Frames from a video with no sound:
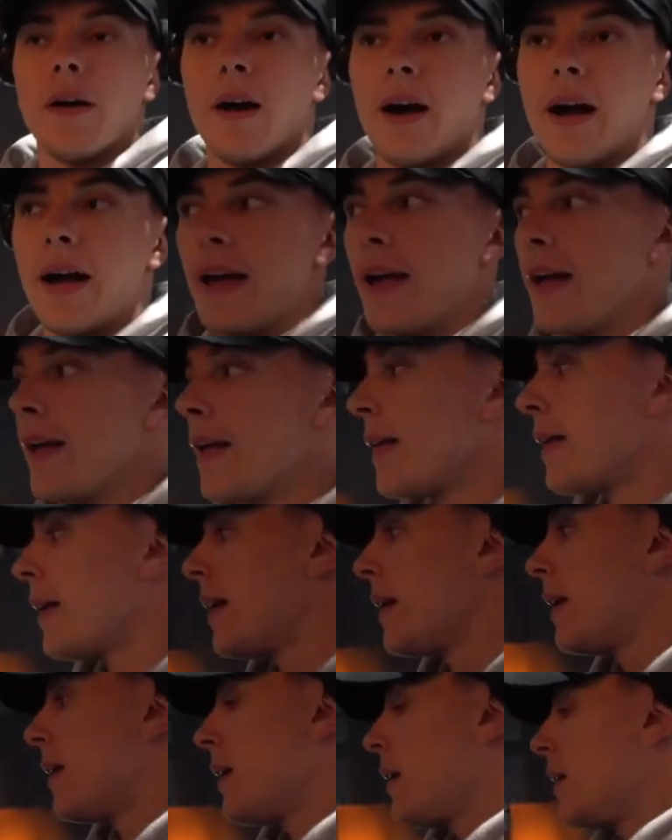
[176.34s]
All right,
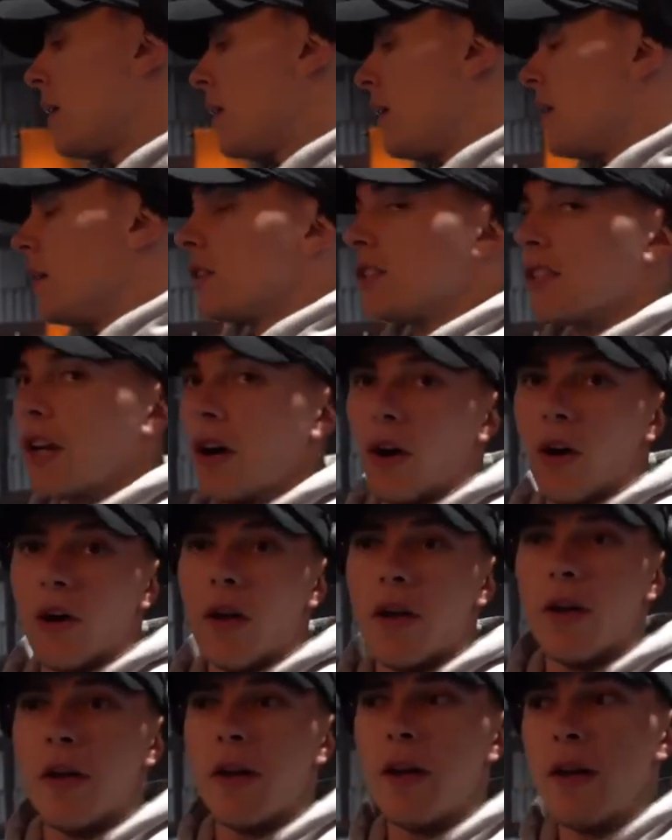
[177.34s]
so
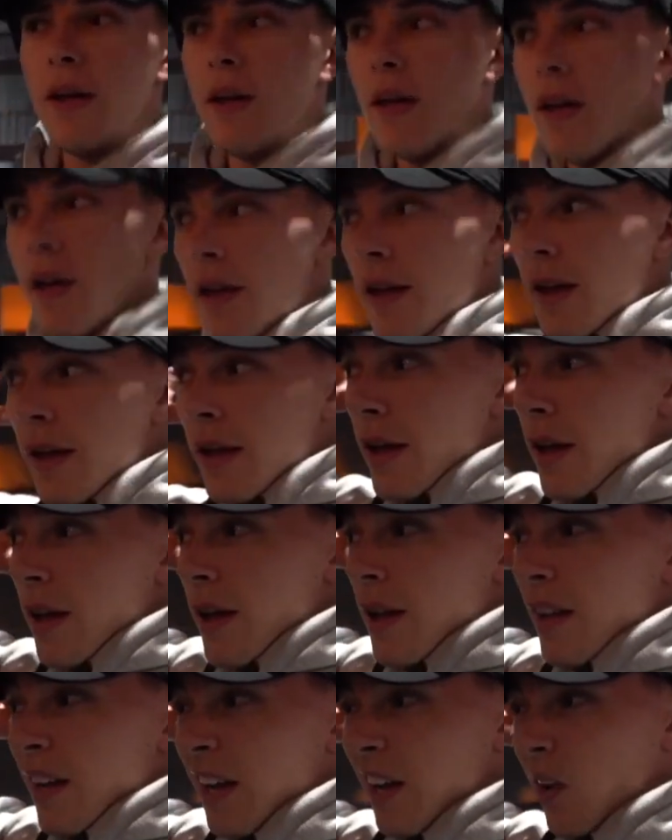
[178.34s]

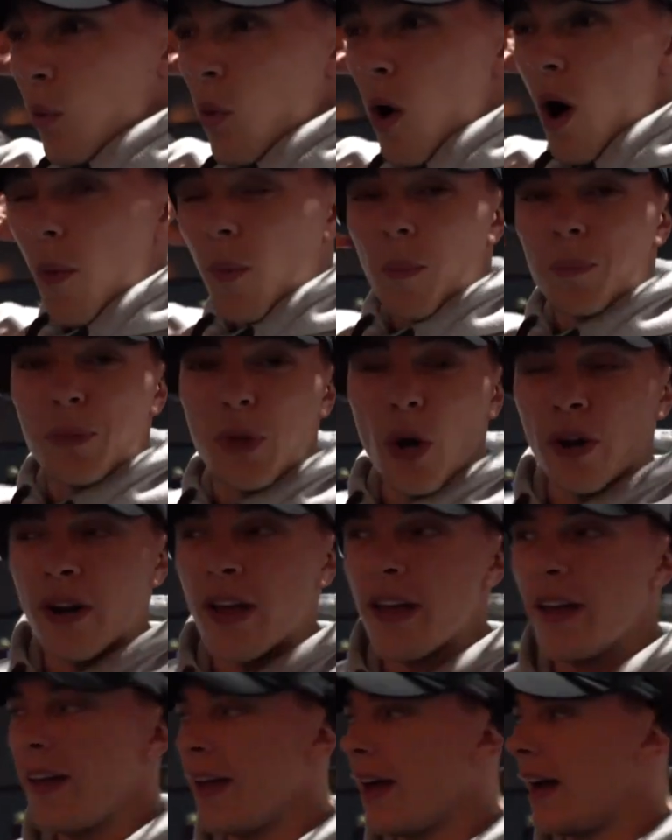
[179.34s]
a little warm up done,
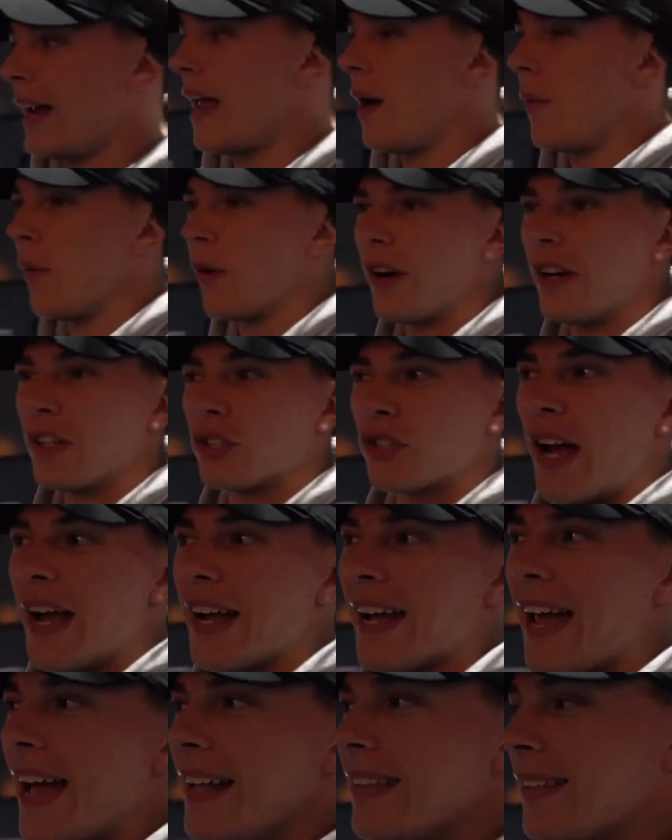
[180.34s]
and now we're going to
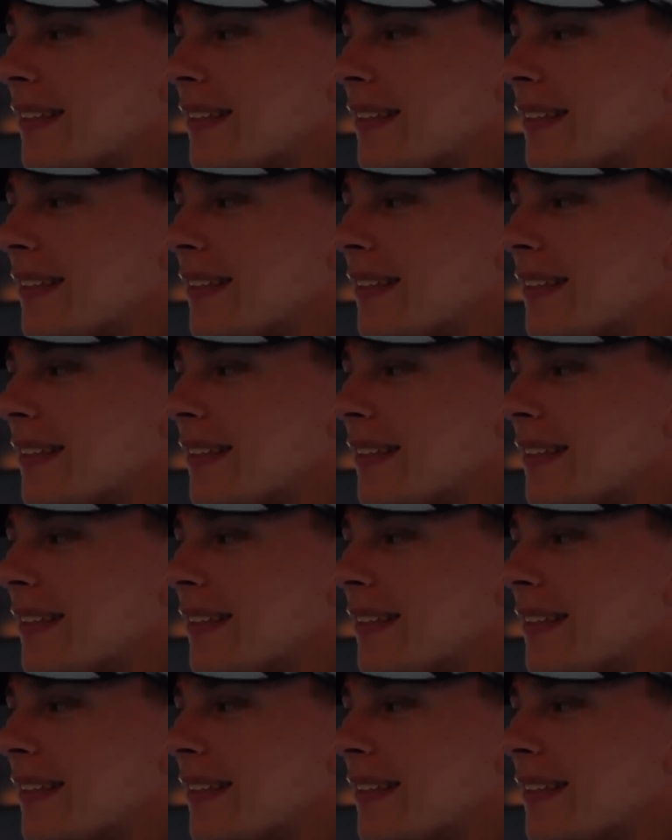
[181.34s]
try and get